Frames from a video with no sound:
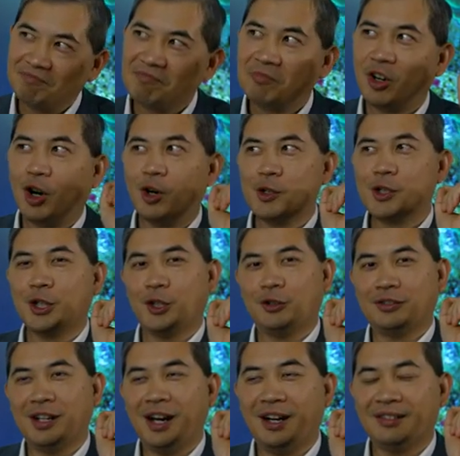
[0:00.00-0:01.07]
Also
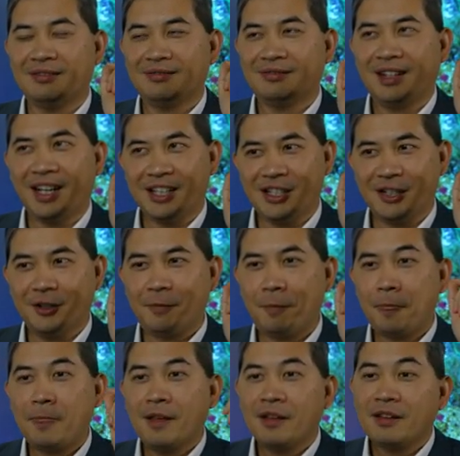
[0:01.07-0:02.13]
not ideal.
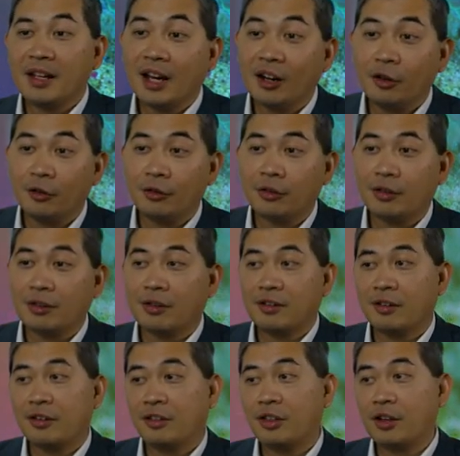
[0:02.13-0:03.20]
Now,
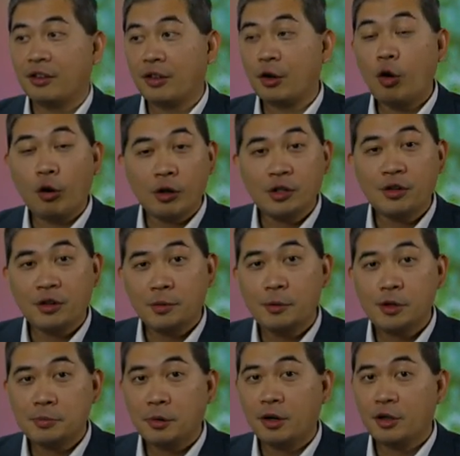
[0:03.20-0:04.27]
the, the corals for the
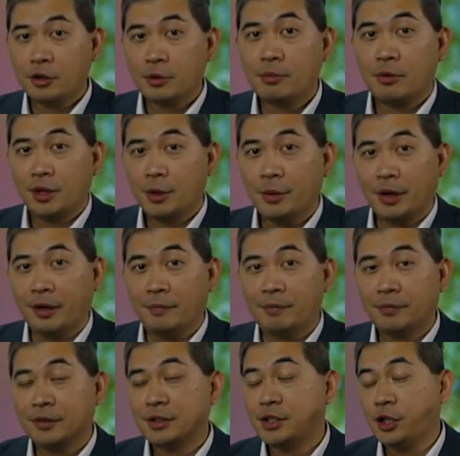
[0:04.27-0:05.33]
most part are doing pretty well.
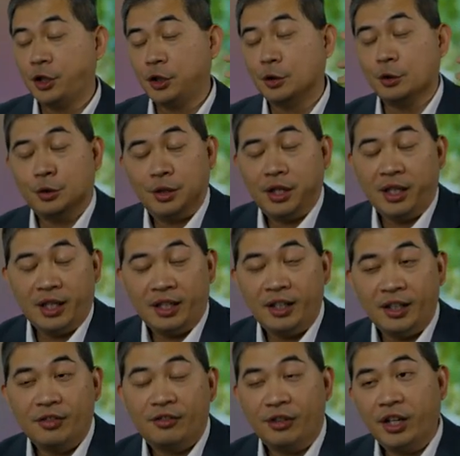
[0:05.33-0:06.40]
So in, in
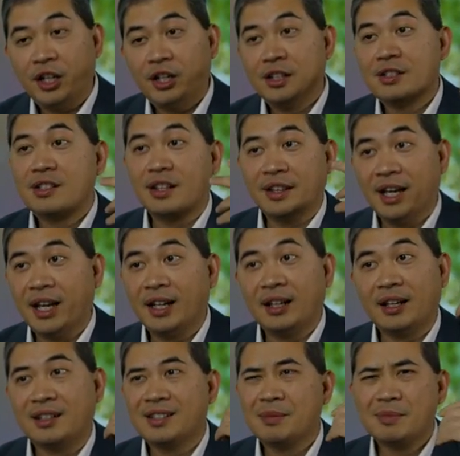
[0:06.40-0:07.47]
fairness to that,
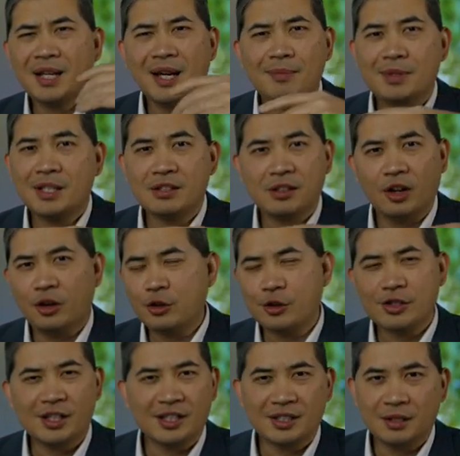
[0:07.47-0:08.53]
like sometimes these larger
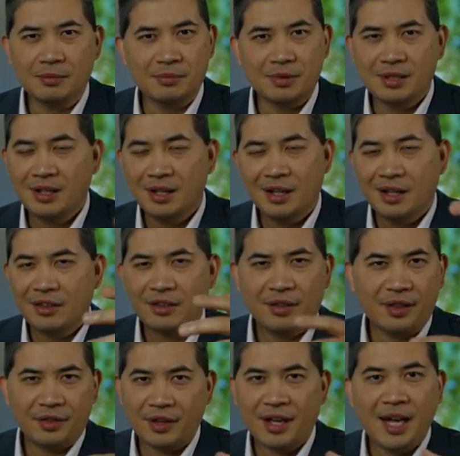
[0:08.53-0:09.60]
systems, the,
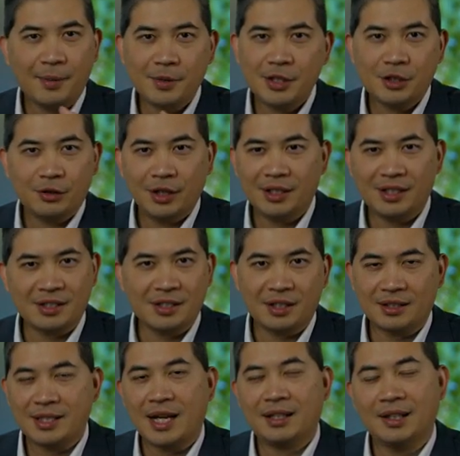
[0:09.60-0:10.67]
the chemistry doesn't
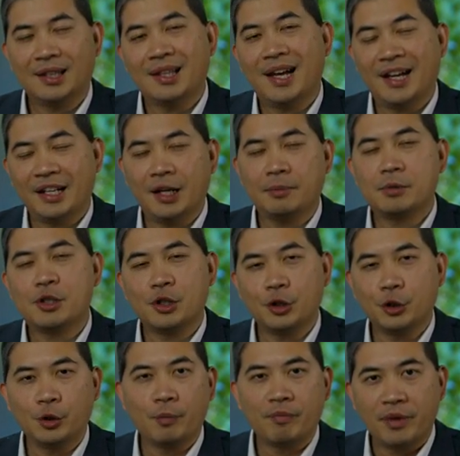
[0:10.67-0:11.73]
exactly line up
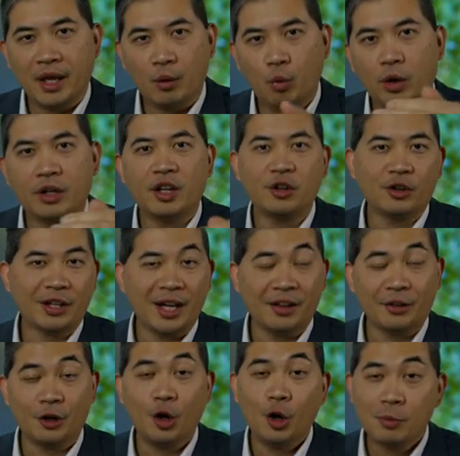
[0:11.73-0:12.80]
to a 100 gallon
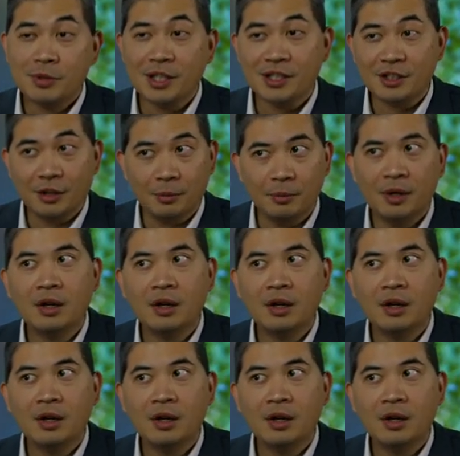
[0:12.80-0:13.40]
home system.